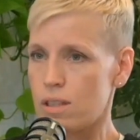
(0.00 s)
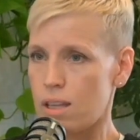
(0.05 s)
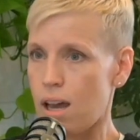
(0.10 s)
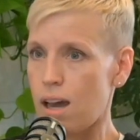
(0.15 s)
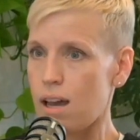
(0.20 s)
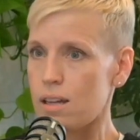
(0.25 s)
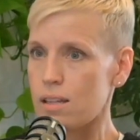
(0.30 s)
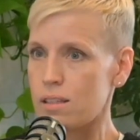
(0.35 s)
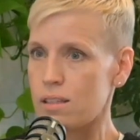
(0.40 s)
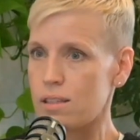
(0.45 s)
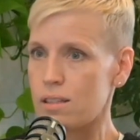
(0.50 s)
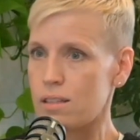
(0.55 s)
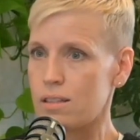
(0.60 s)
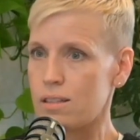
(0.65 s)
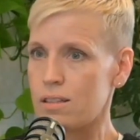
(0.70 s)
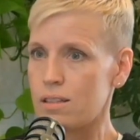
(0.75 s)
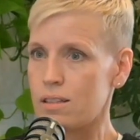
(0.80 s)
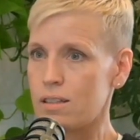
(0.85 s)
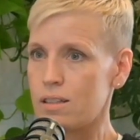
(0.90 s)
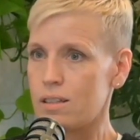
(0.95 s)
that,
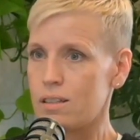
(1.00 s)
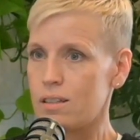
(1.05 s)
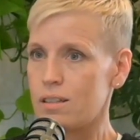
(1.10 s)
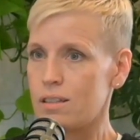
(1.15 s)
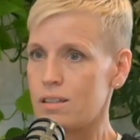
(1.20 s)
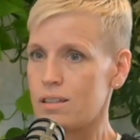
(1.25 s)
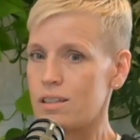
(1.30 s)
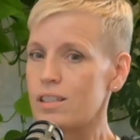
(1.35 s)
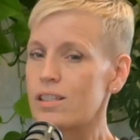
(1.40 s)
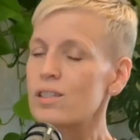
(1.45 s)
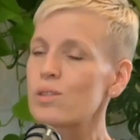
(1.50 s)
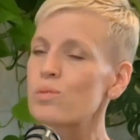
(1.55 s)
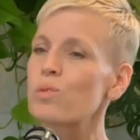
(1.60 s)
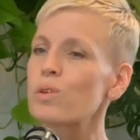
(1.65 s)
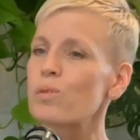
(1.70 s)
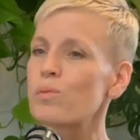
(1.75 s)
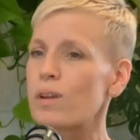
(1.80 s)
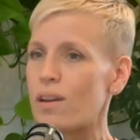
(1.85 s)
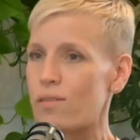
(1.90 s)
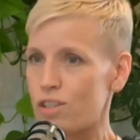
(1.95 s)
this is
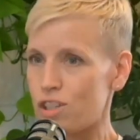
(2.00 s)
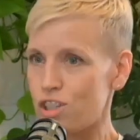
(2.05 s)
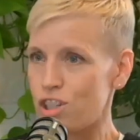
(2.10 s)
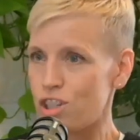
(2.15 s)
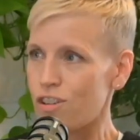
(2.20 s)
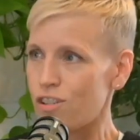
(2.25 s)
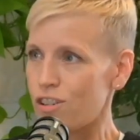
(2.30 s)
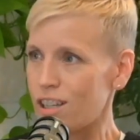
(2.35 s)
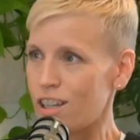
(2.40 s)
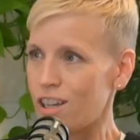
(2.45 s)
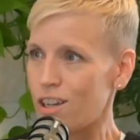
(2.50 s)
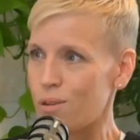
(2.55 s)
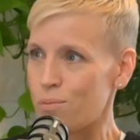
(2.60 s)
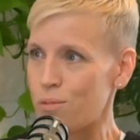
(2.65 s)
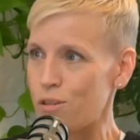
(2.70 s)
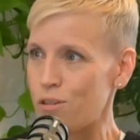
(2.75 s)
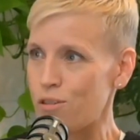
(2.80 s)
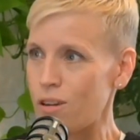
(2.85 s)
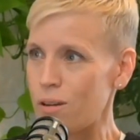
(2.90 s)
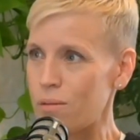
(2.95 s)
where we have a charity care
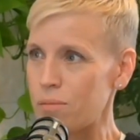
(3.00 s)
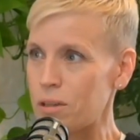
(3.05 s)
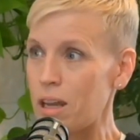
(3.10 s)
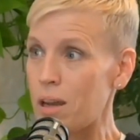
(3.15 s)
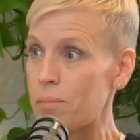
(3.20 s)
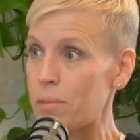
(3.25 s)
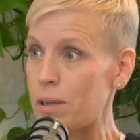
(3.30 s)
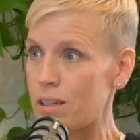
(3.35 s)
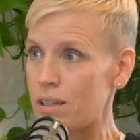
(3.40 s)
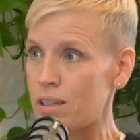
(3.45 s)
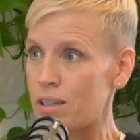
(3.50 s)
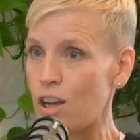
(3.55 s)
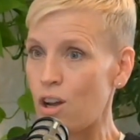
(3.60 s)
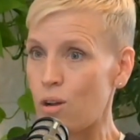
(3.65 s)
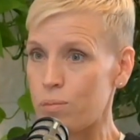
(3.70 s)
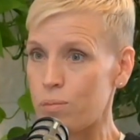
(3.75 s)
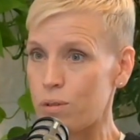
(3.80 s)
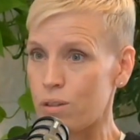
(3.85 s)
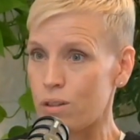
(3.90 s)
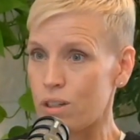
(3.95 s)
program come in and
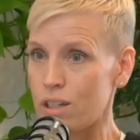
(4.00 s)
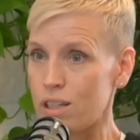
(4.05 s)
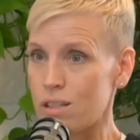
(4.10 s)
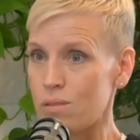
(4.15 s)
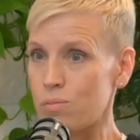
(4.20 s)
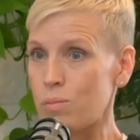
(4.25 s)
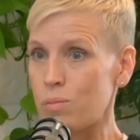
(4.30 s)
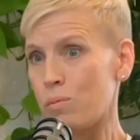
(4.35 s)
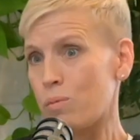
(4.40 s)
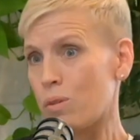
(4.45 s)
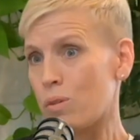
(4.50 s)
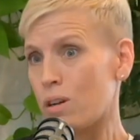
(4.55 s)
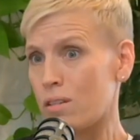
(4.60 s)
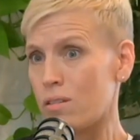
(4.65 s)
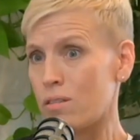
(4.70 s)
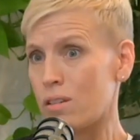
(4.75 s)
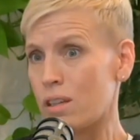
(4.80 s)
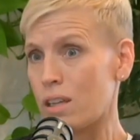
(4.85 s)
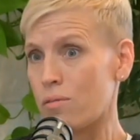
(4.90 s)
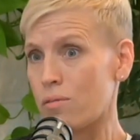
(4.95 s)
help you, because we want
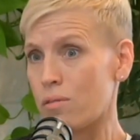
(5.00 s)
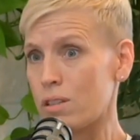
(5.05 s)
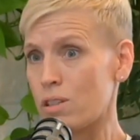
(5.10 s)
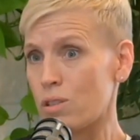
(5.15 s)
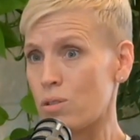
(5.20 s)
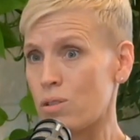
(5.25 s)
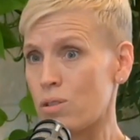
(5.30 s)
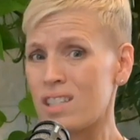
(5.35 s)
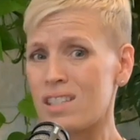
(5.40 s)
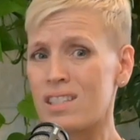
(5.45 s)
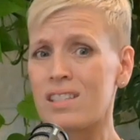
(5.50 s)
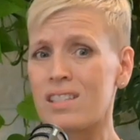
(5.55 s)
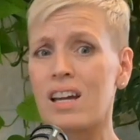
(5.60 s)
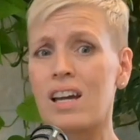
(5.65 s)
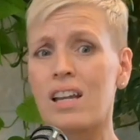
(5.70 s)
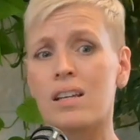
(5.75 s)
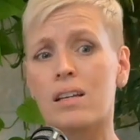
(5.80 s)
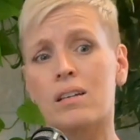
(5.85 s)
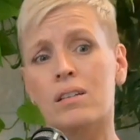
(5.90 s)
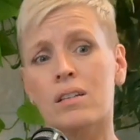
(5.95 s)
you to get results. It's
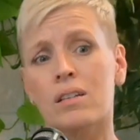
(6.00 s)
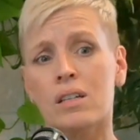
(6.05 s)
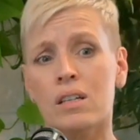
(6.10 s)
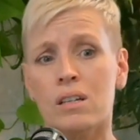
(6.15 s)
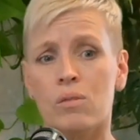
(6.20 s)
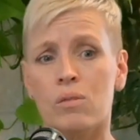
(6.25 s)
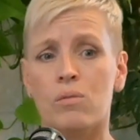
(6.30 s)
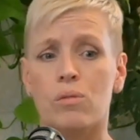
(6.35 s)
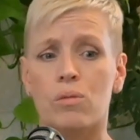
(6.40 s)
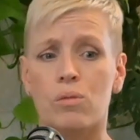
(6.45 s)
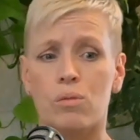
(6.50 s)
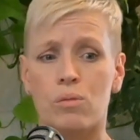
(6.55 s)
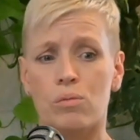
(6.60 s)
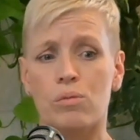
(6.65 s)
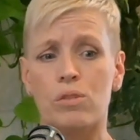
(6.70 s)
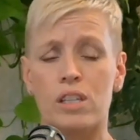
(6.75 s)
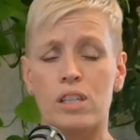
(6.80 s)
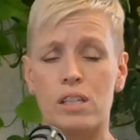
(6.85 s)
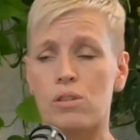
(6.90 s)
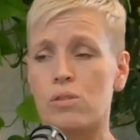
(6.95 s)
not
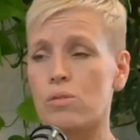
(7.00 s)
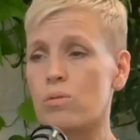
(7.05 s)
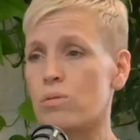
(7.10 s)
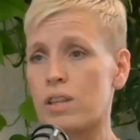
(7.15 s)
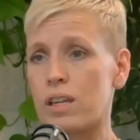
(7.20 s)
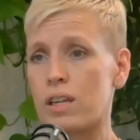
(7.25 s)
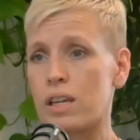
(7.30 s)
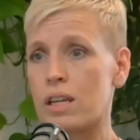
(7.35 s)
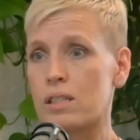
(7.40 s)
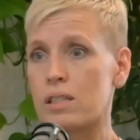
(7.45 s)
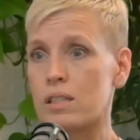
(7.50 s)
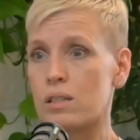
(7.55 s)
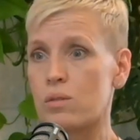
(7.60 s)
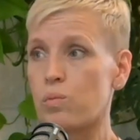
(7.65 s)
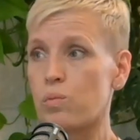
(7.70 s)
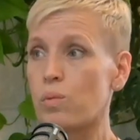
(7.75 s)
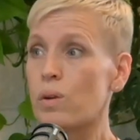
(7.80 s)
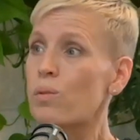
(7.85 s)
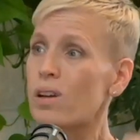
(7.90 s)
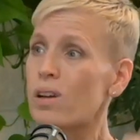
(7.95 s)
these two things.
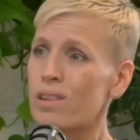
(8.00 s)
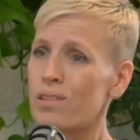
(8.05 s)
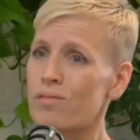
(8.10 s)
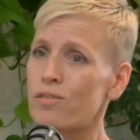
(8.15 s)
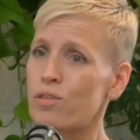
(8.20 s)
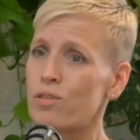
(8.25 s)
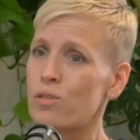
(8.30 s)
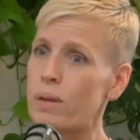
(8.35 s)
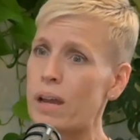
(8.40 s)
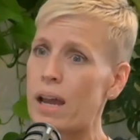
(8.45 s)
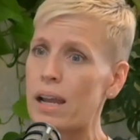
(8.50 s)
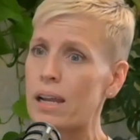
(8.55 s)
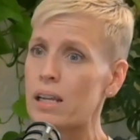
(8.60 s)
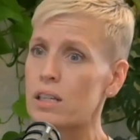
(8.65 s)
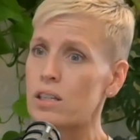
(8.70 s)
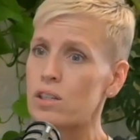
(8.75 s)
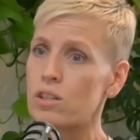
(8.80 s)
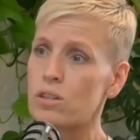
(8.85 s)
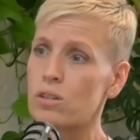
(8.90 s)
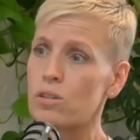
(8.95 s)
We want the full
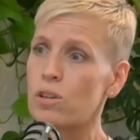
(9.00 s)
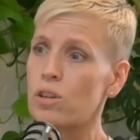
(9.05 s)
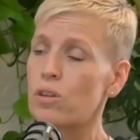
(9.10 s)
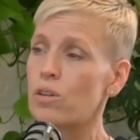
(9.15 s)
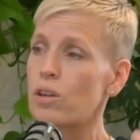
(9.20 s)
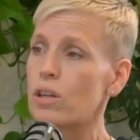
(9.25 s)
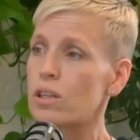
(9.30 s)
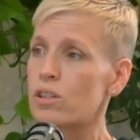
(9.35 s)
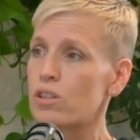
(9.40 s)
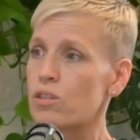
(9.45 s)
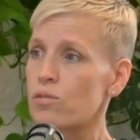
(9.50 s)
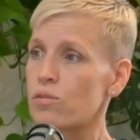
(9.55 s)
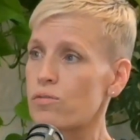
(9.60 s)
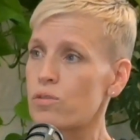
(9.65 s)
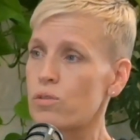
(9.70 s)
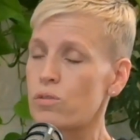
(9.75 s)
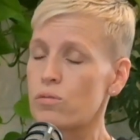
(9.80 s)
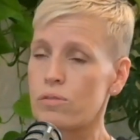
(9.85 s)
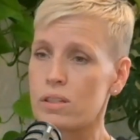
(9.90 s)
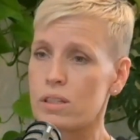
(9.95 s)
package so you get your
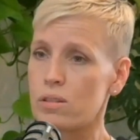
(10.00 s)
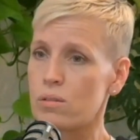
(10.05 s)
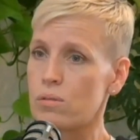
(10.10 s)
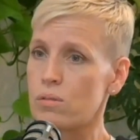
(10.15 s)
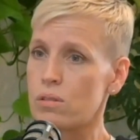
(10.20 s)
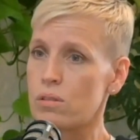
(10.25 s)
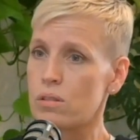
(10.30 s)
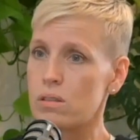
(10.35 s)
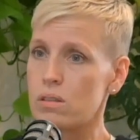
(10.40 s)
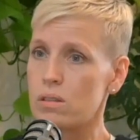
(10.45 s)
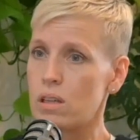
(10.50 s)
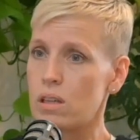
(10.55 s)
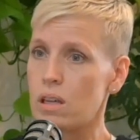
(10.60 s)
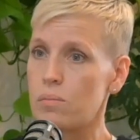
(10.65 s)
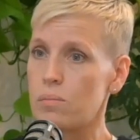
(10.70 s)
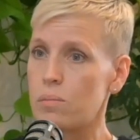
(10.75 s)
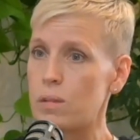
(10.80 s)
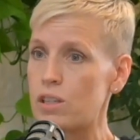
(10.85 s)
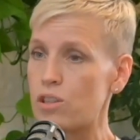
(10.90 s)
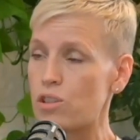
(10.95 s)
full results
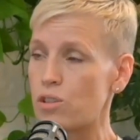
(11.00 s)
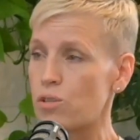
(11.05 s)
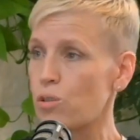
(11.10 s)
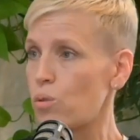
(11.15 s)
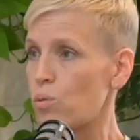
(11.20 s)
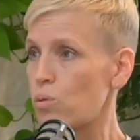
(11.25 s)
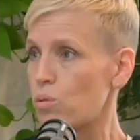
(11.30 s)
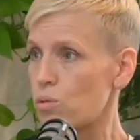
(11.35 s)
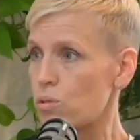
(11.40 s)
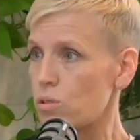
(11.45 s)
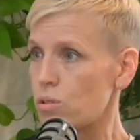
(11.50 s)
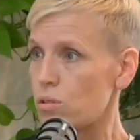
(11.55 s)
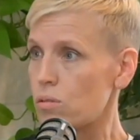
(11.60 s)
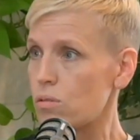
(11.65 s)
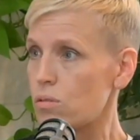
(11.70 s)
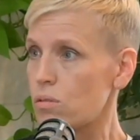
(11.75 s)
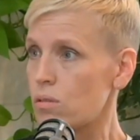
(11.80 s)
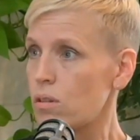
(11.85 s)
and meet your goals.